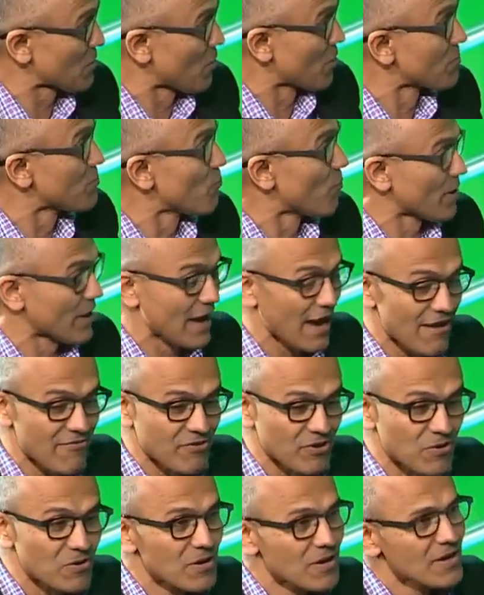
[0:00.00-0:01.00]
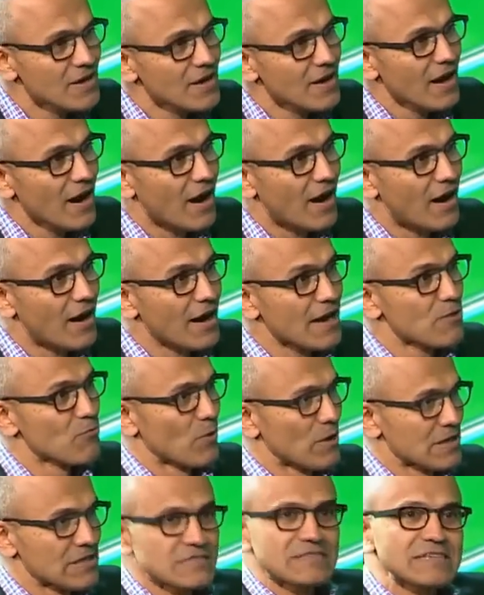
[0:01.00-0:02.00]
or in what have you. And
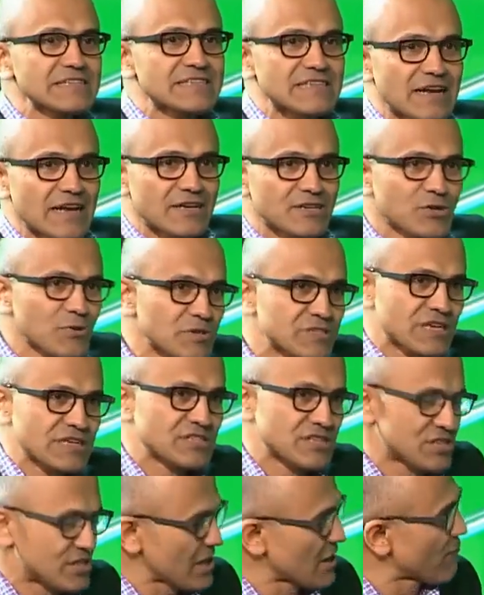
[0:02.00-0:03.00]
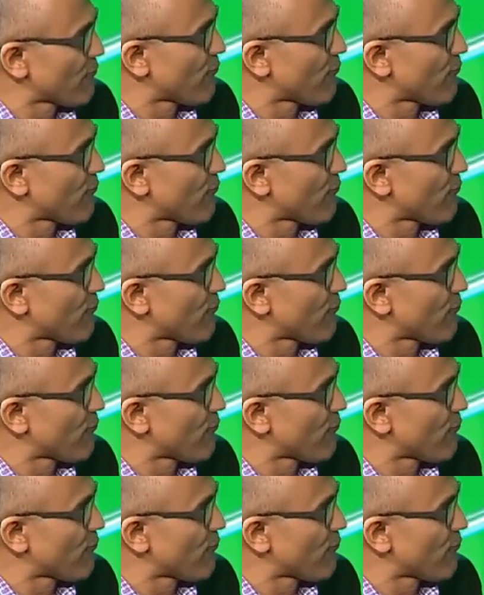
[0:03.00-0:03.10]
one of the things that I do is I just take a